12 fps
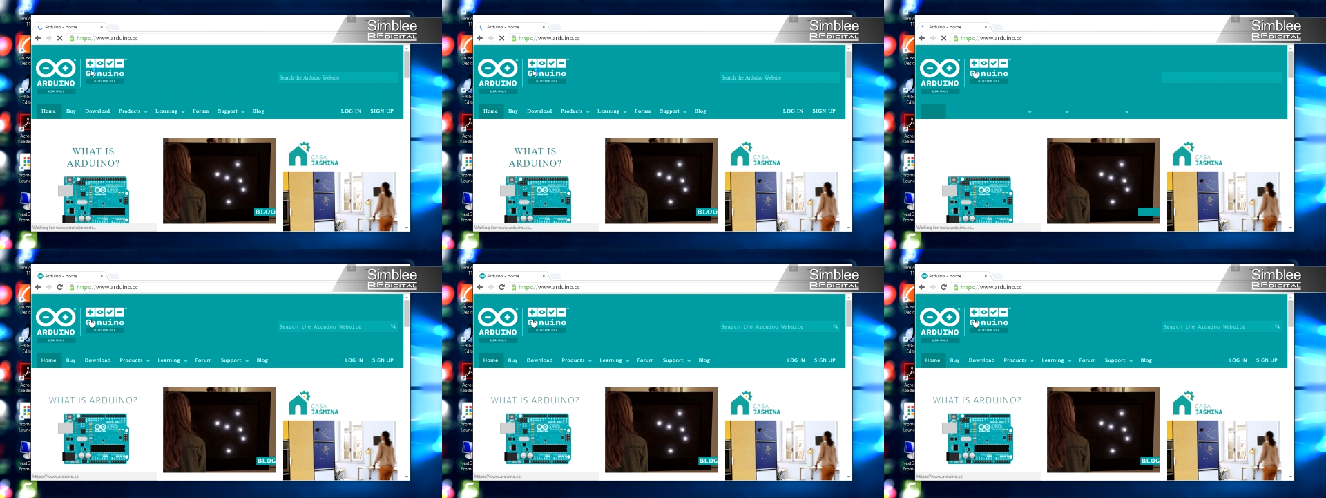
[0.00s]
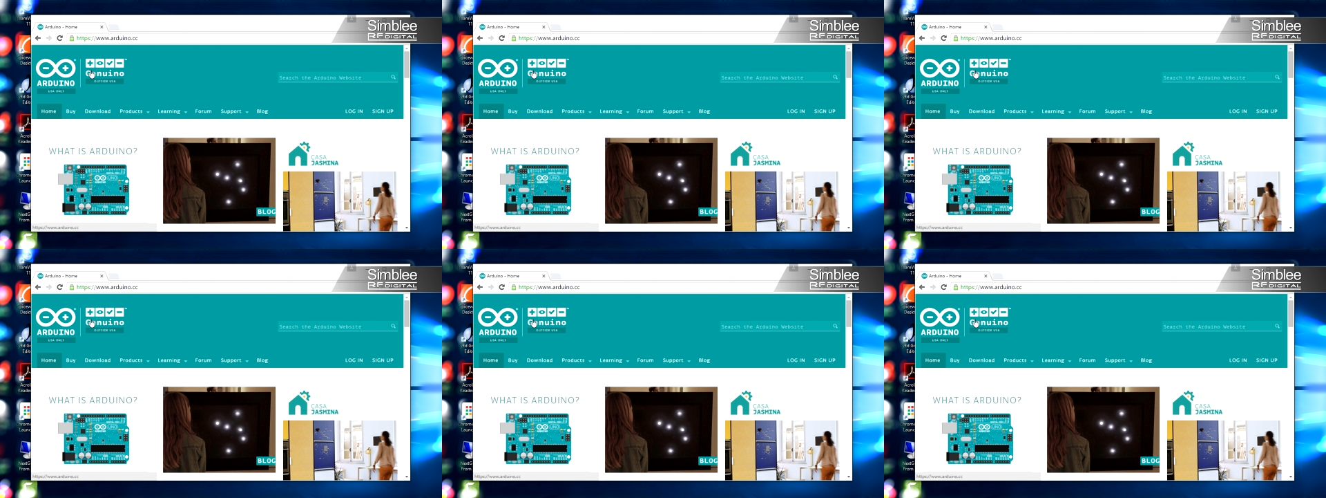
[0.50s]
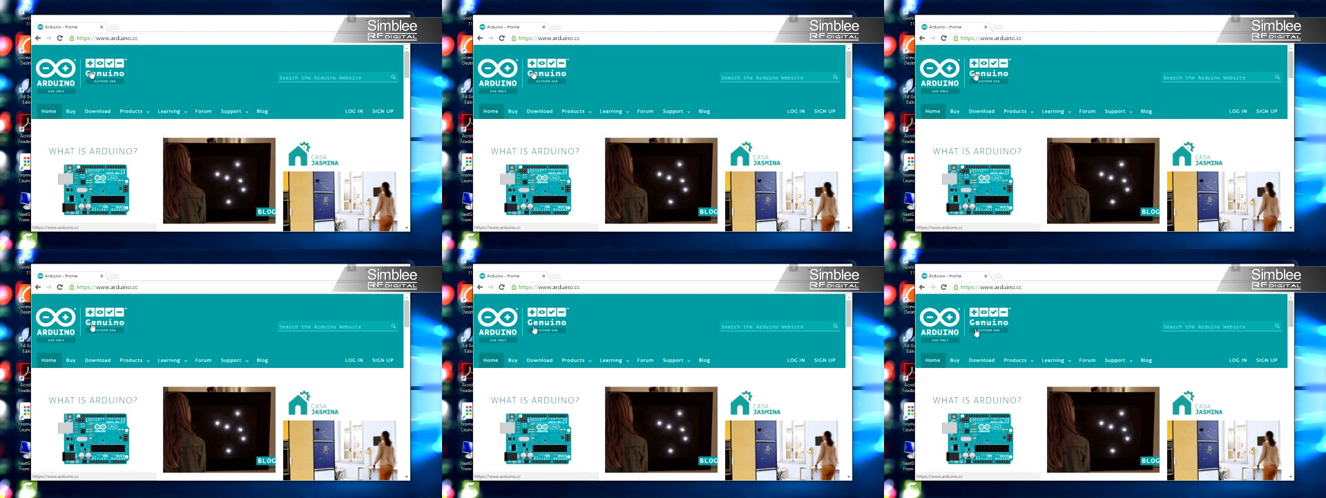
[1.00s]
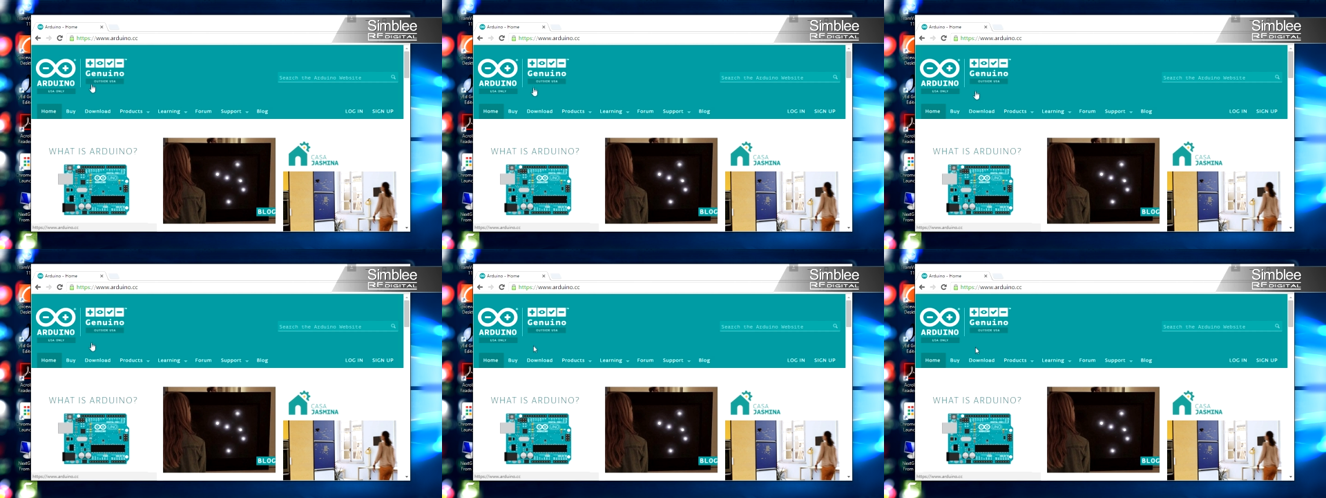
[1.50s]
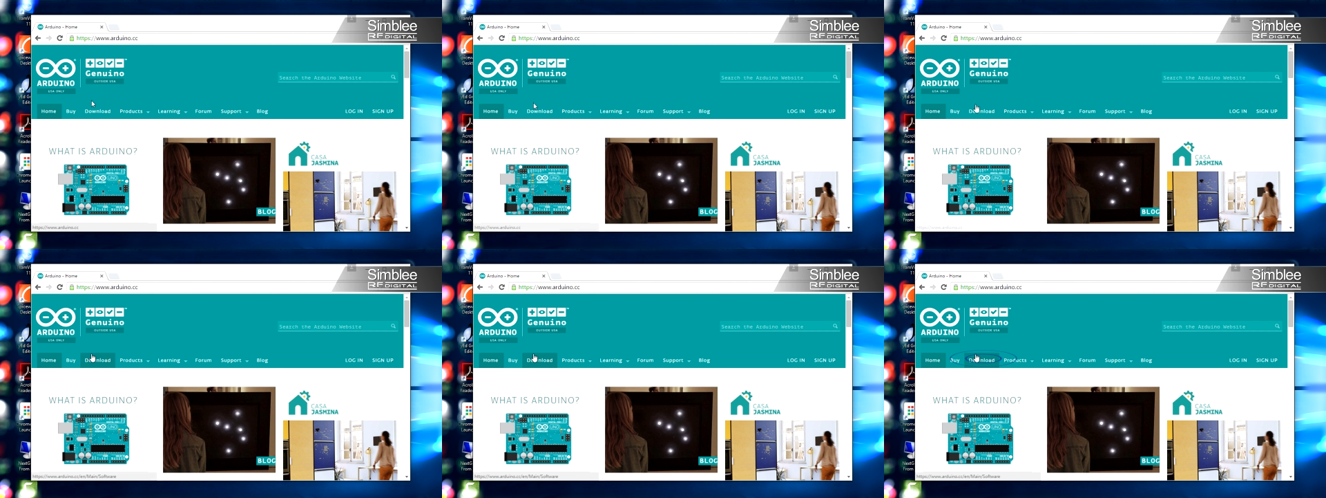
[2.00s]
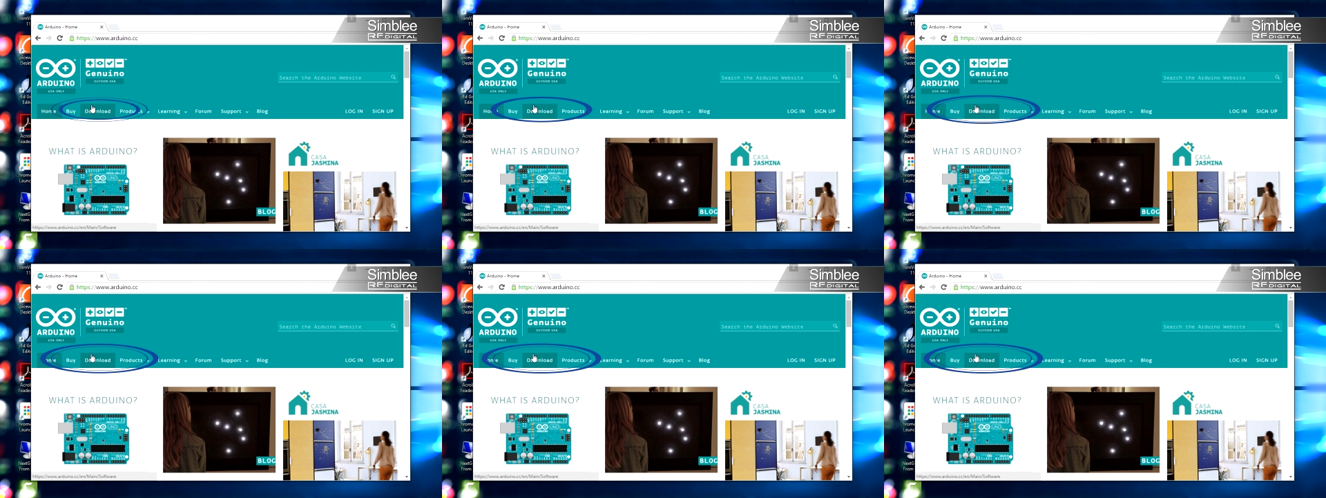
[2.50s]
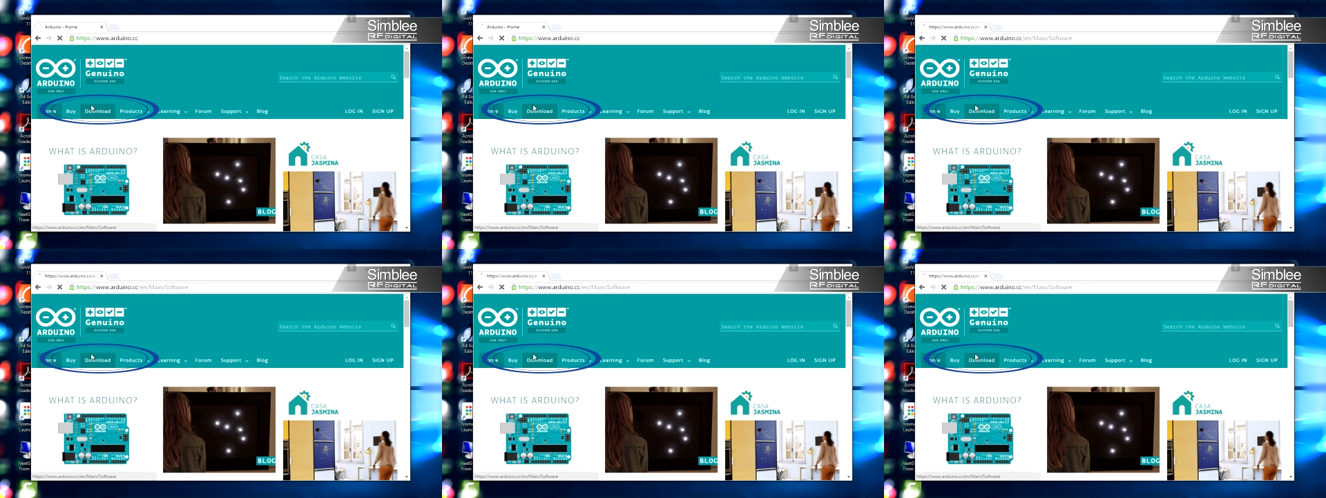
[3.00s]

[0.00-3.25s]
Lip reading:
Nobody's mouth can be seen.